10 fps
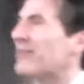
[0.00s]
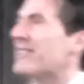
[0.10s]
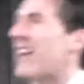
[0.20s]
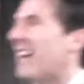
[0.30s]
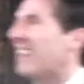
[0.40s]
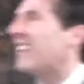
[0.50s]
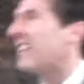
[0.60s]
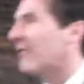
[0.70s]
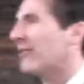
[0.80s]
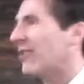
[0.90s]
sign and a
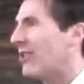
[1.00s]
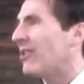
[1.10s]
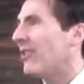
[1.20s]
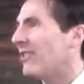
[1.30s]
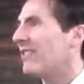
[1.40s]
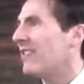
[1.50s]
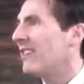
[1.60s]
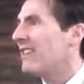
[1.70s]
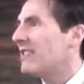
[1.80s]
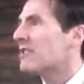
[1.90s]
different logo.
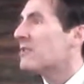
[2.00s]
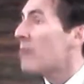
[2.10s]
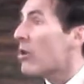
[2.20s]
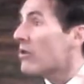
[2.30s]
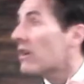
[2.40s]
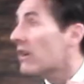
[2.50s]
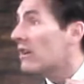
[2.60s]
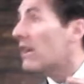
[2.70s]
Smoke